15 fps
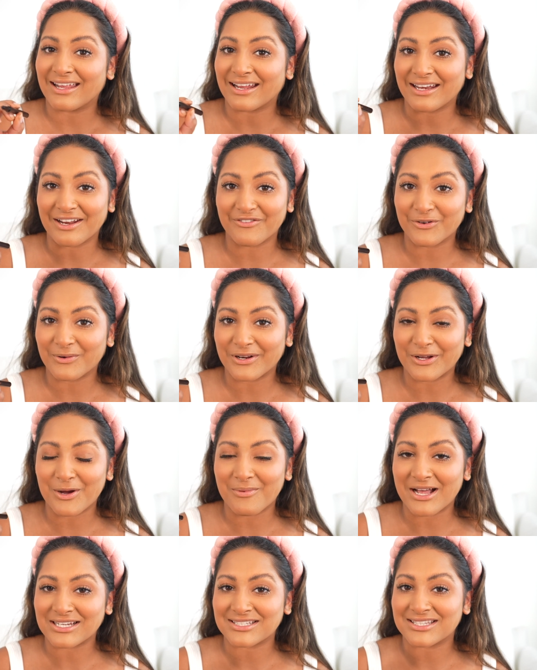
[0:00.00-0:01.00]
and I never want to go
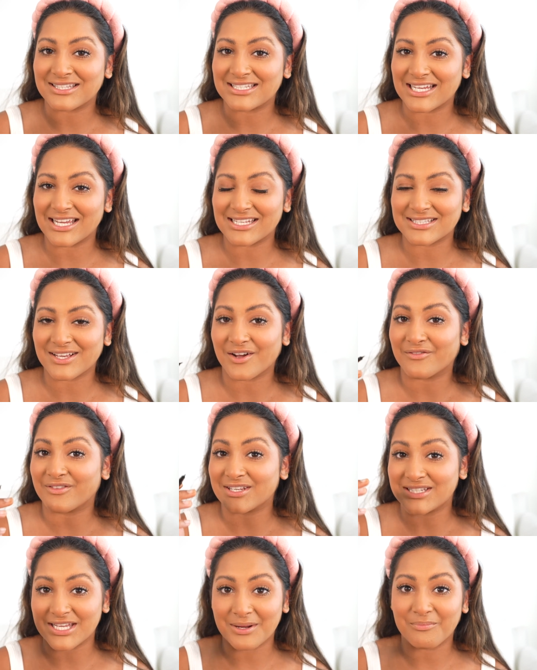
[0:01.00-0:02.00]
back to the days of
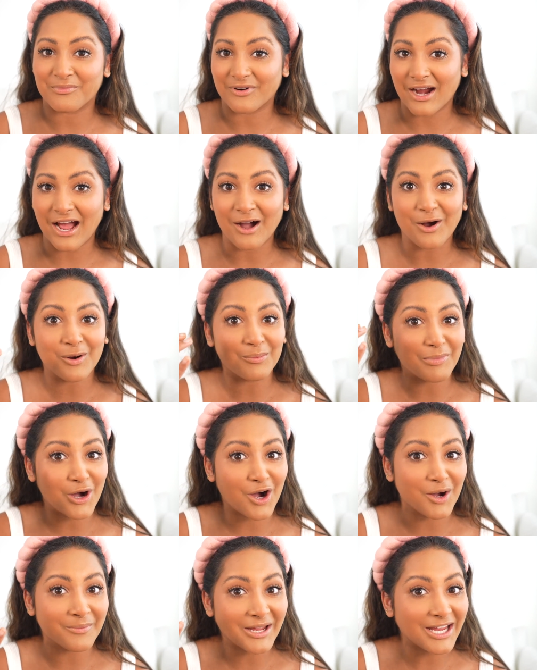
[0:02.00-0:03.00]
the dip brow
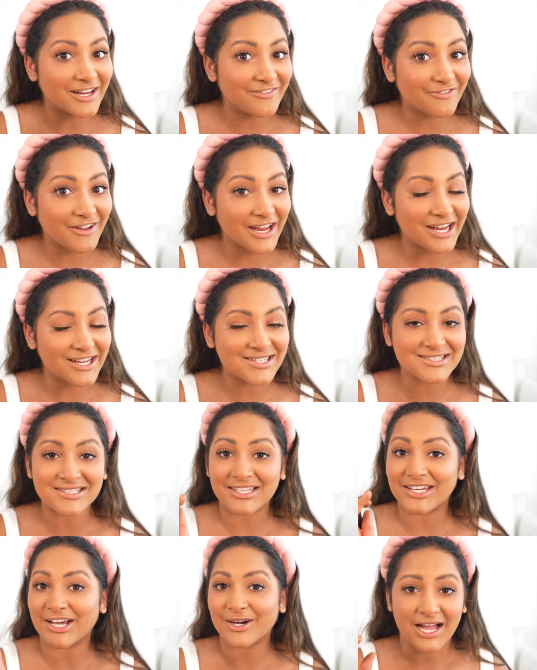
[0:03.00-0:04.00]
pomade phase,
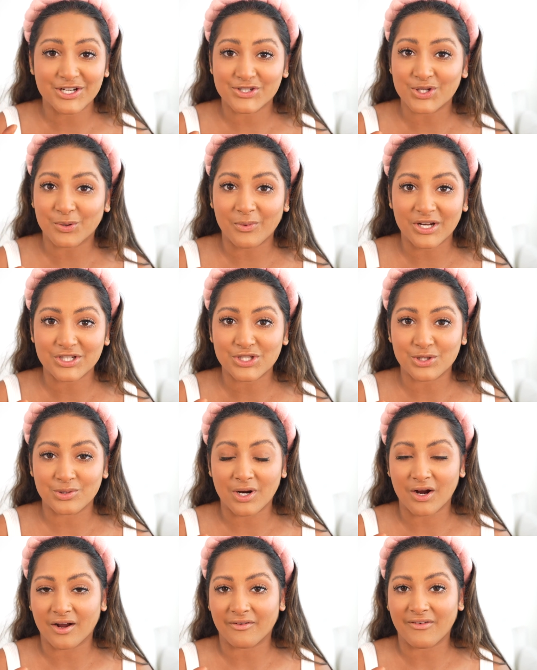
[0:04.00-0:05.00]
you know? I just don't want too
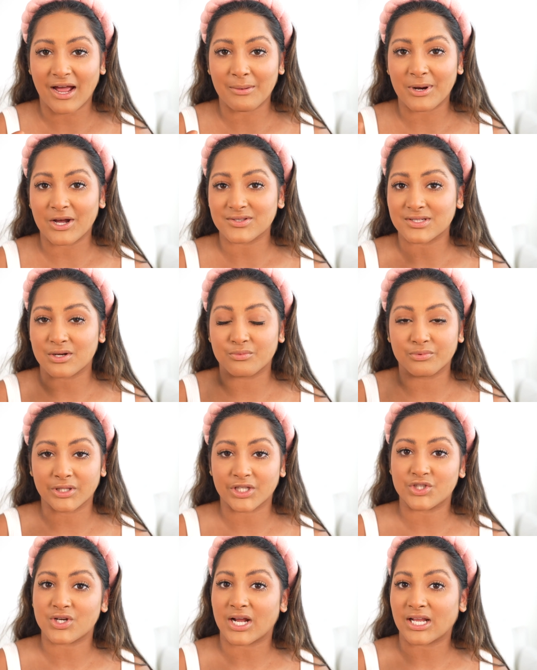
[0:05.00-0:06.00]
dark of eyebrows, and I
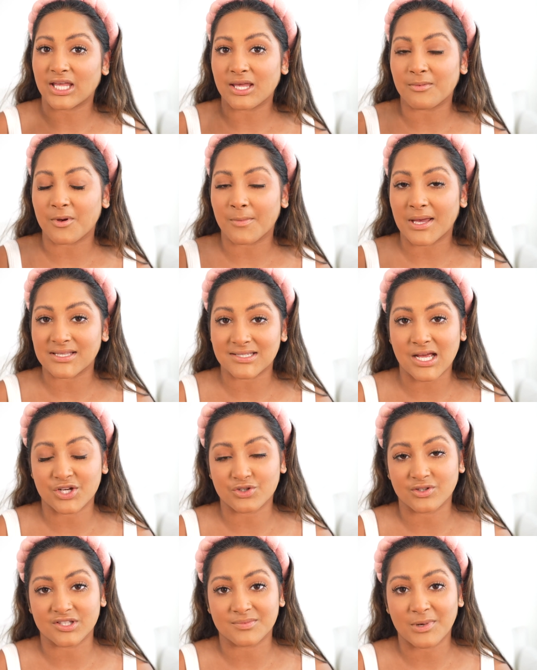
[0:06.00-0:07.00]
really try to keep them as
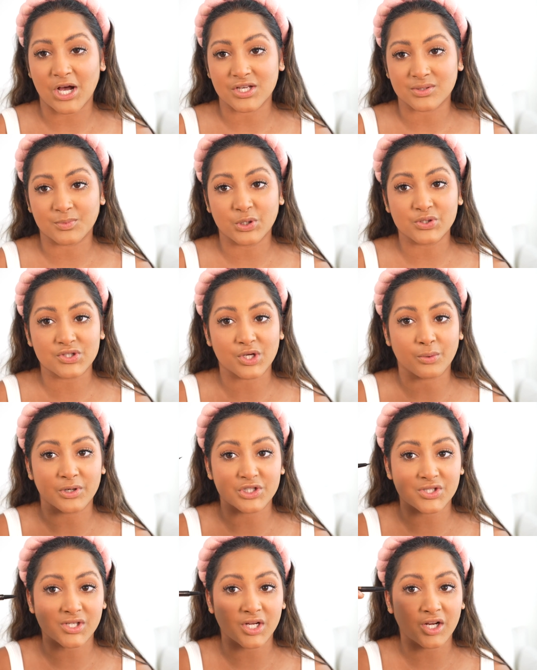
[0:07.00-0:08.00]
natural as possible, so
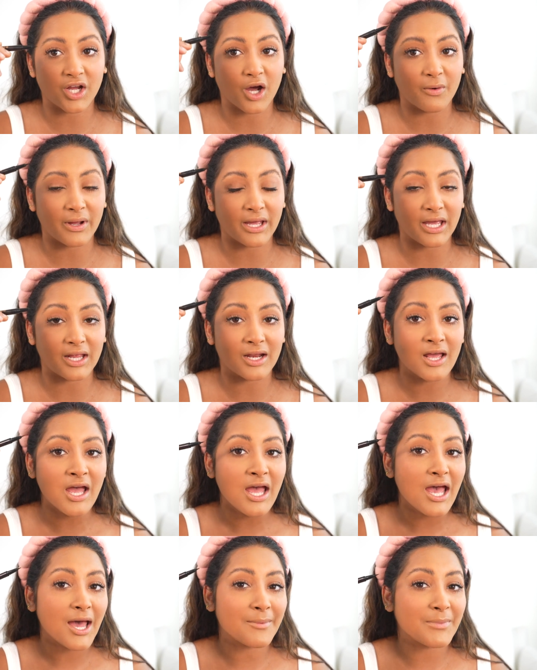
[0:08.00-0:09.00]
we're just going to go in
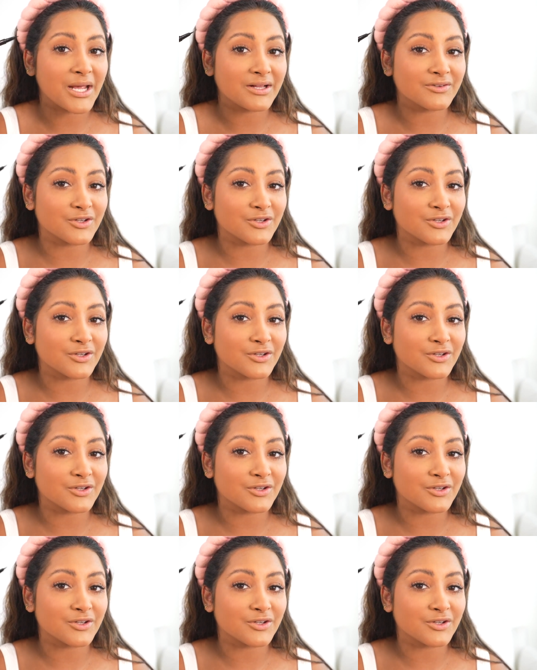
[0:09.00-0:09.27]
and make